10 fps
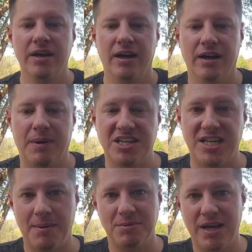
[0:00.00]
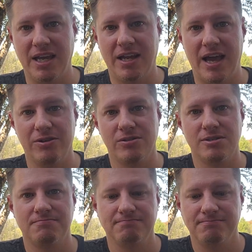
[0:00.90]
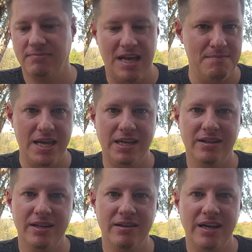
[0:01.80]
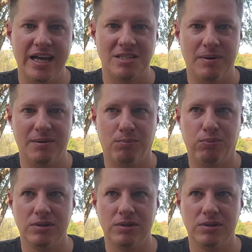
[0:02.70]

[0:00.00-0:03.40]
Um, I stopped making candles immediately and spent